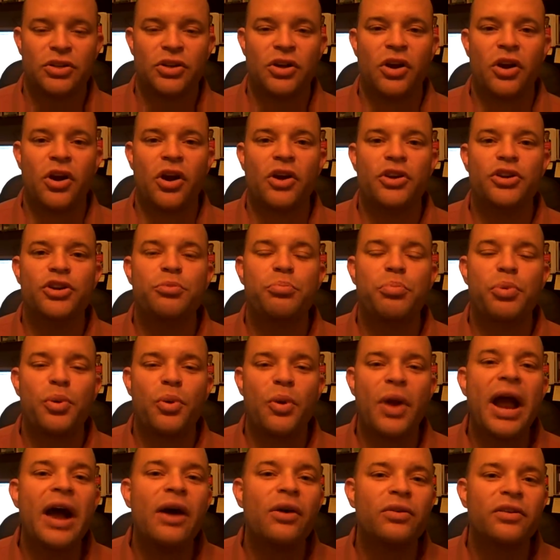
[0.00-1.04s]
Are you
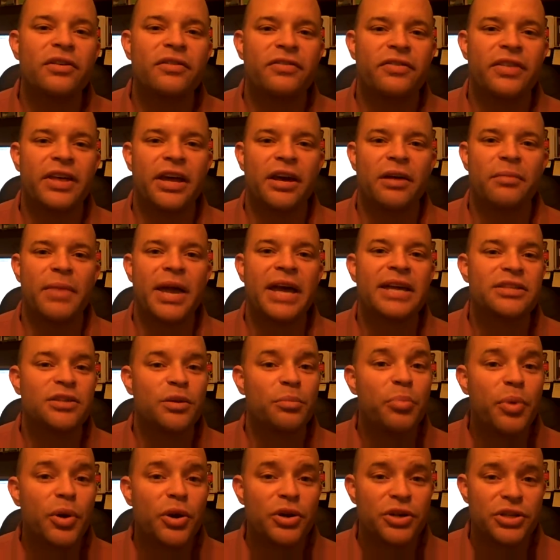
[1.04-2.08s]
proud of them as a
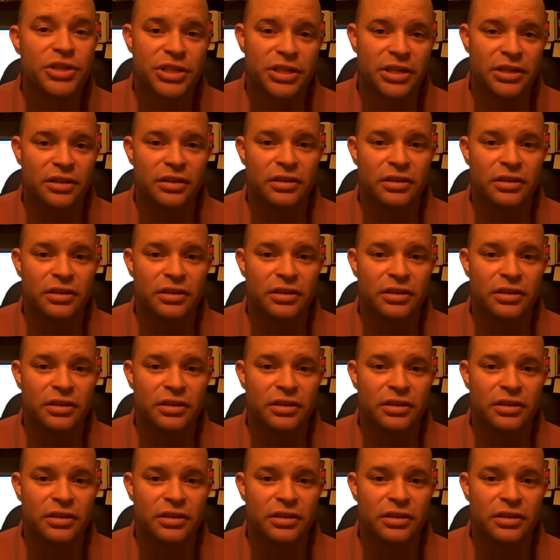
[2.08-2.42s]
person?